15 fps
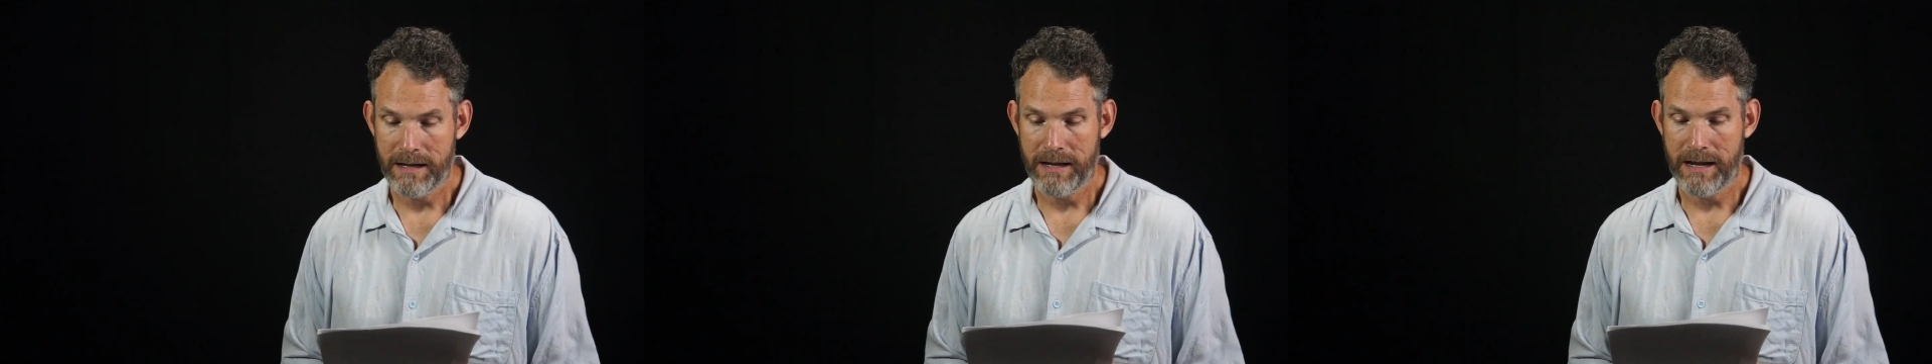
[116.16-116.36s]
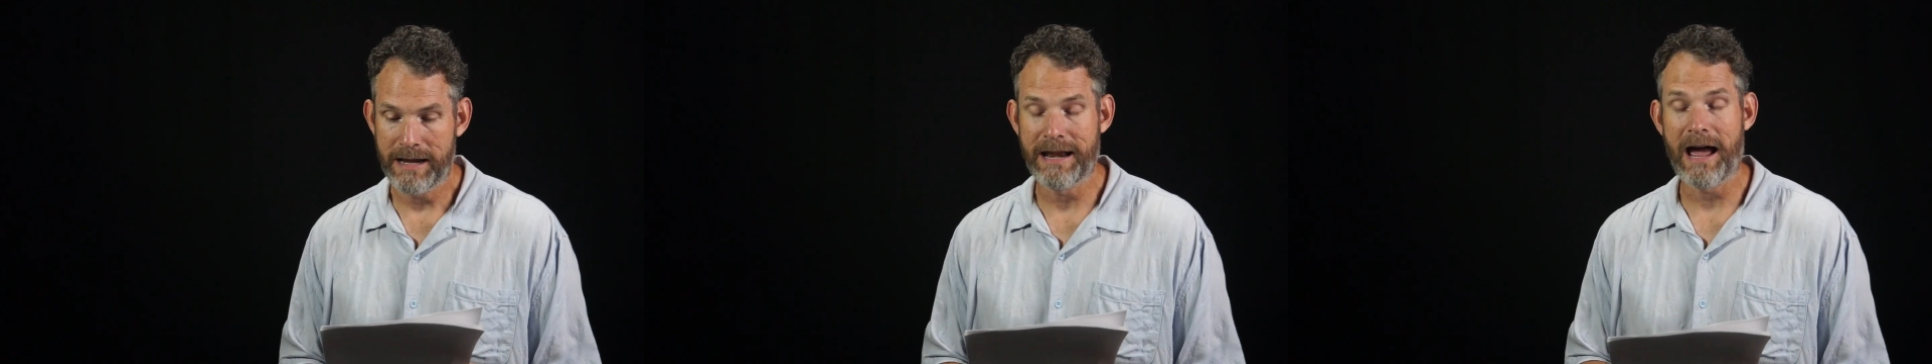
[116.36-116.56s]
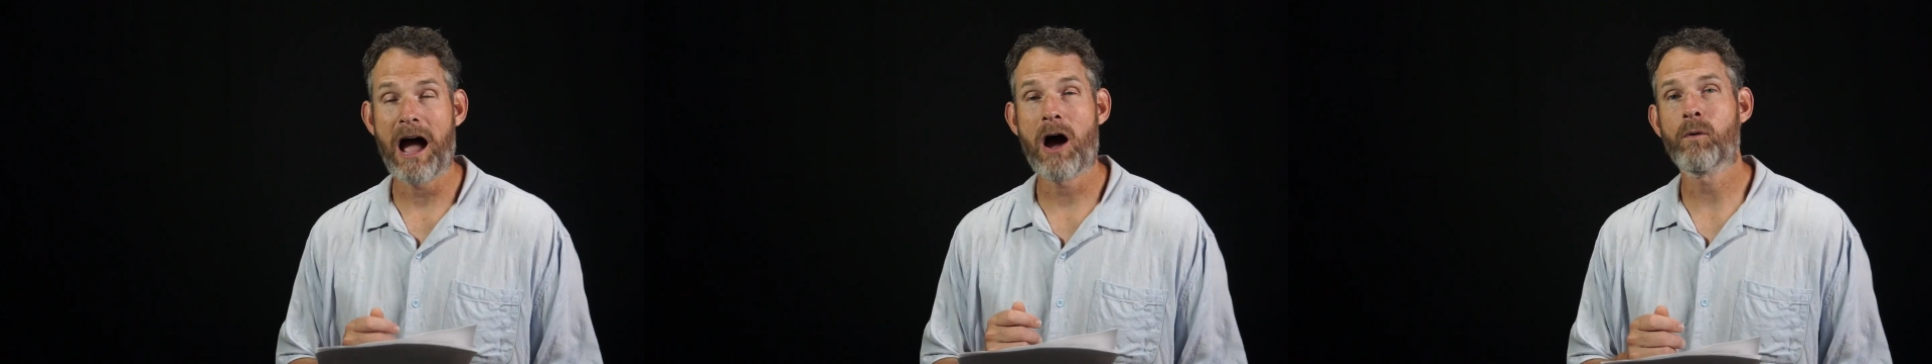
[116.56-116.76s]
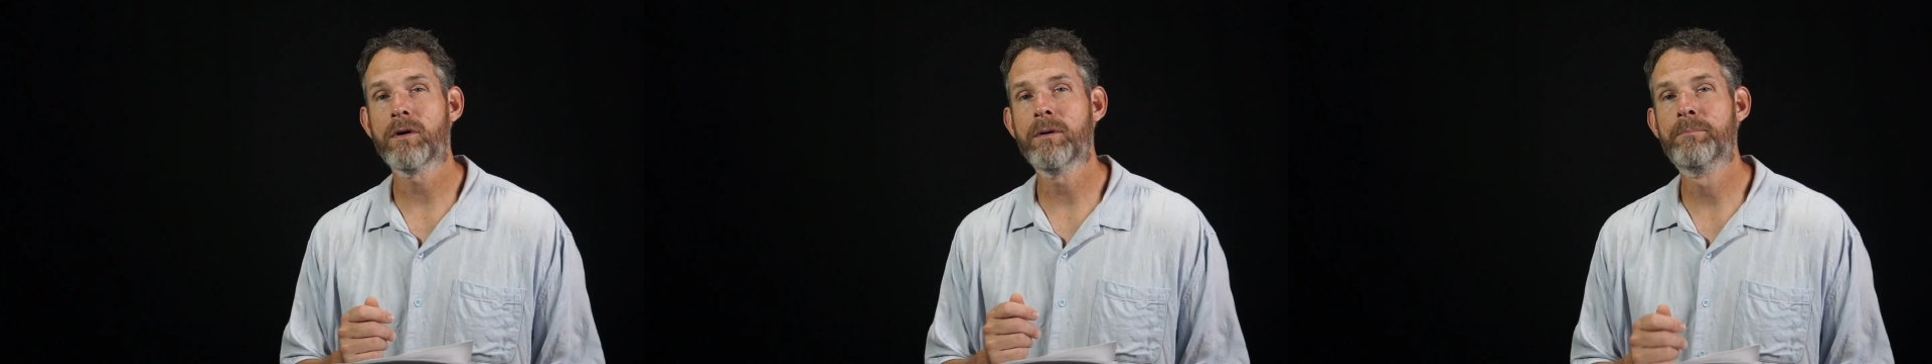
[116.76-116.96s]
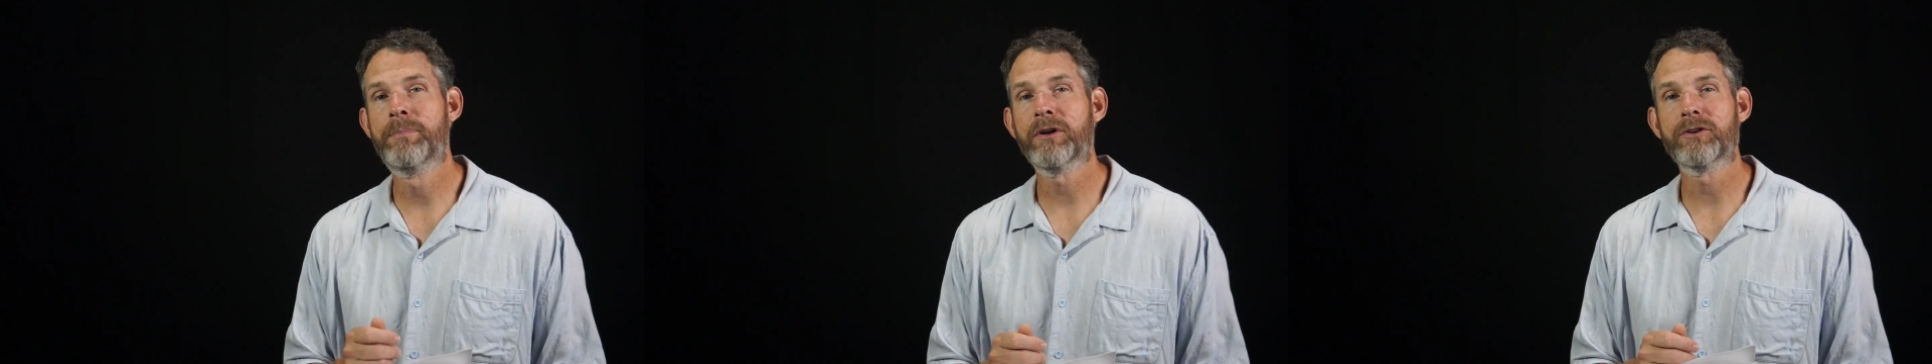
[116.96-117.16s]
and our
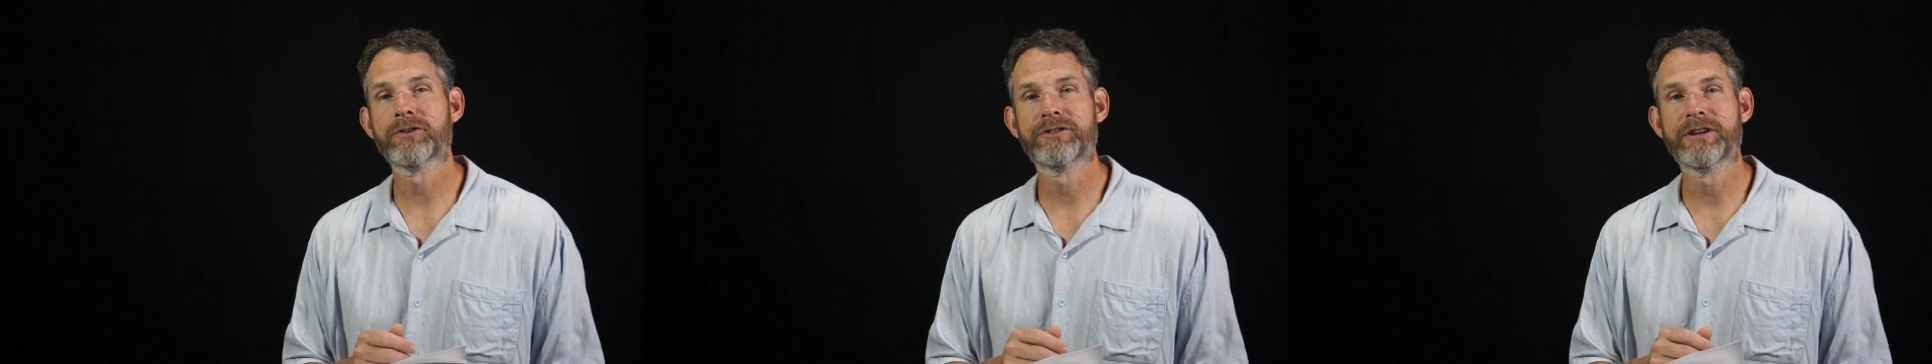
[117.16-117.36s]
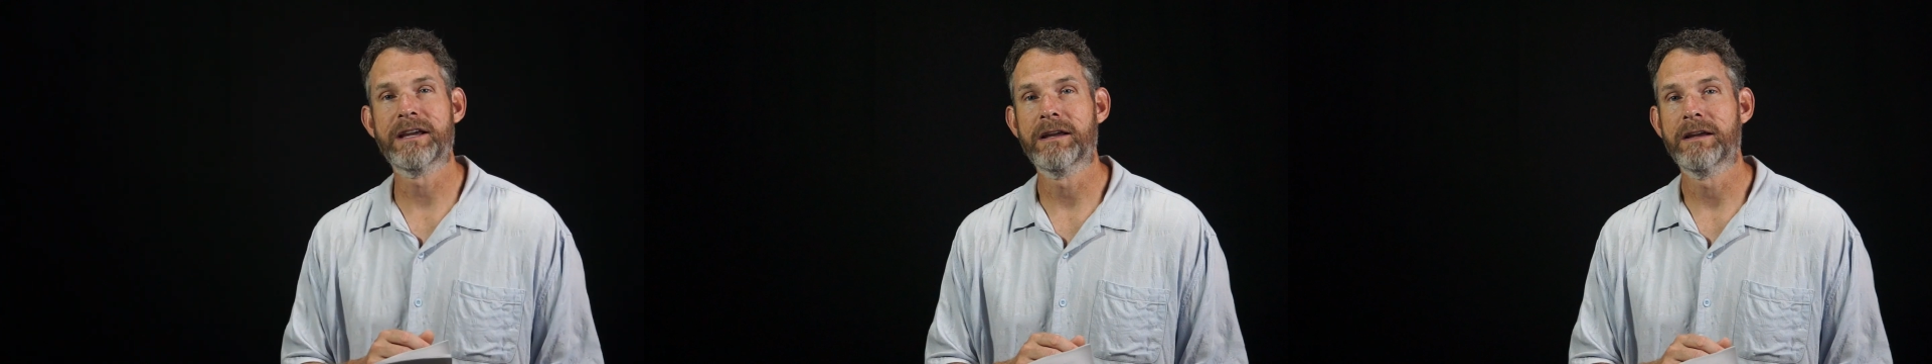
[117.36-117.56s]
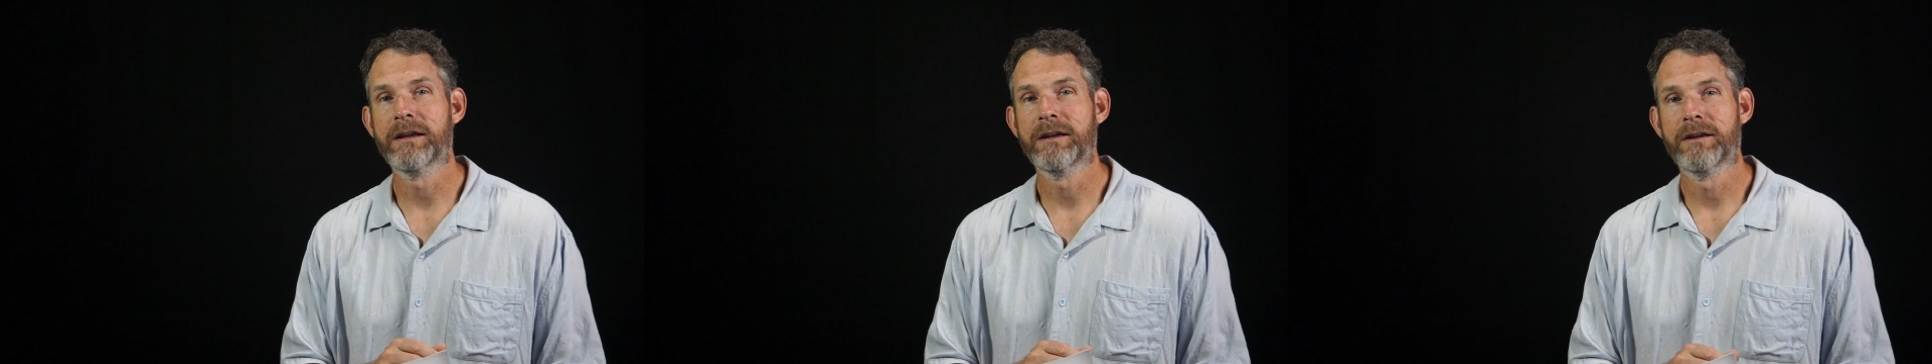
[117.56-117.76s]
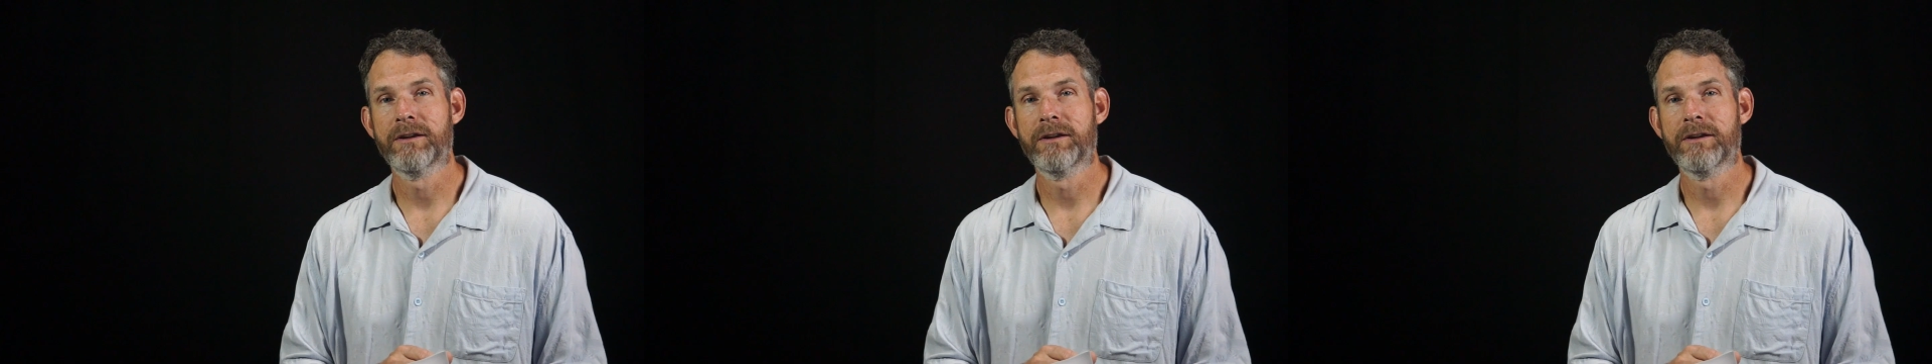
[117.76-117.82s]
ability